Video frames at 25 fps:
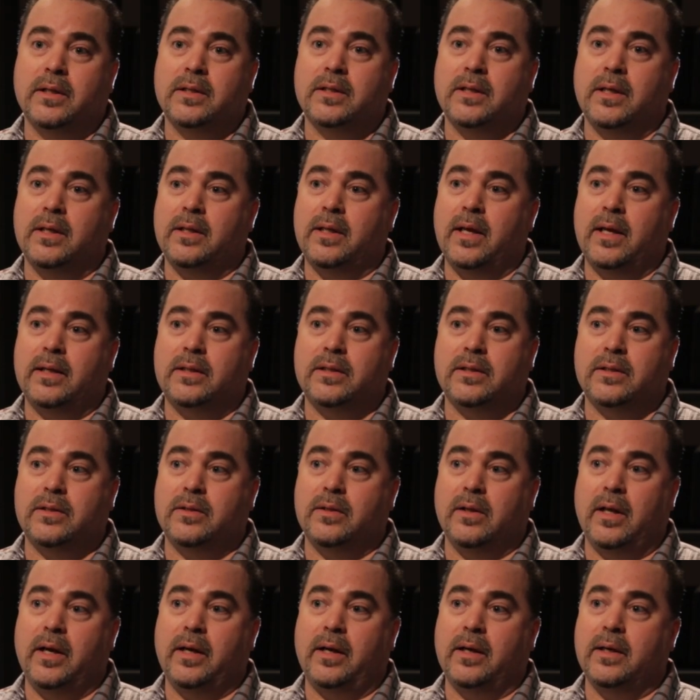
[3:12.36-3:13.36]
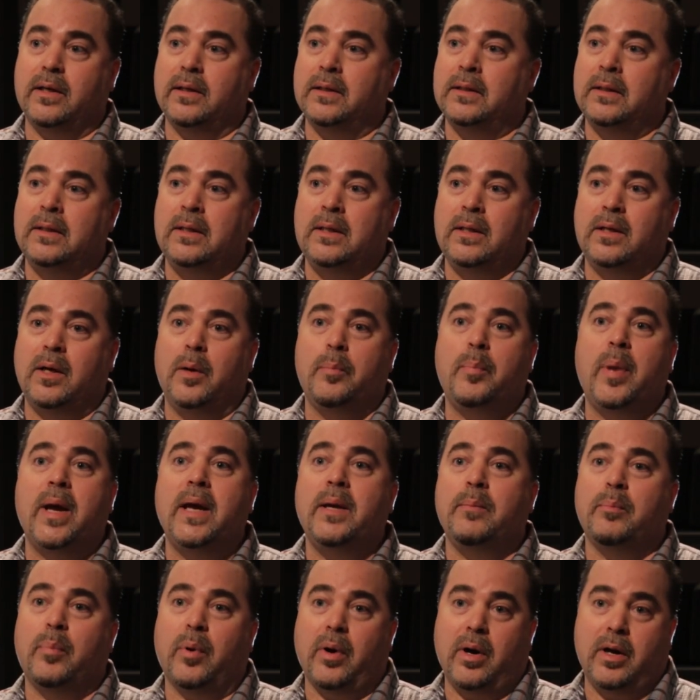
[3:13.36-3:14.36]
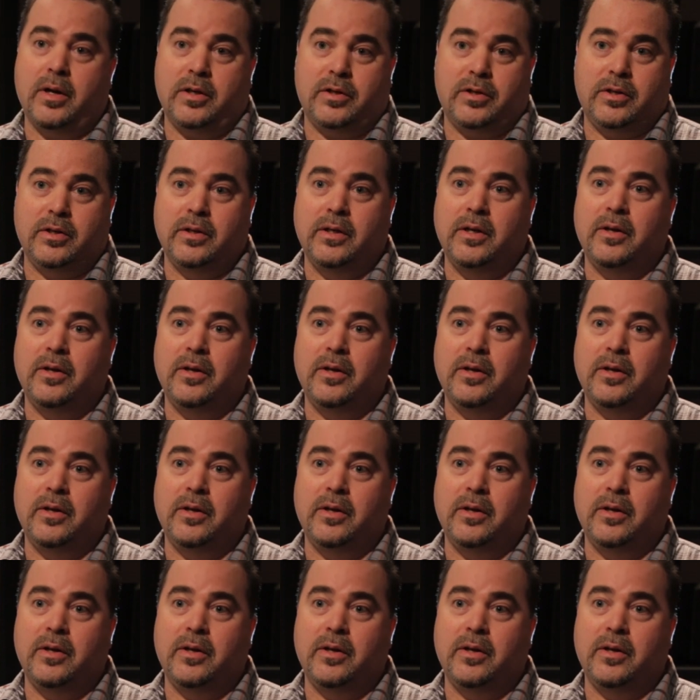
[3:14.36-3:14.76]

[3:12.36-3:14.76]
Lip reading: like I said, that's like a paintbrush.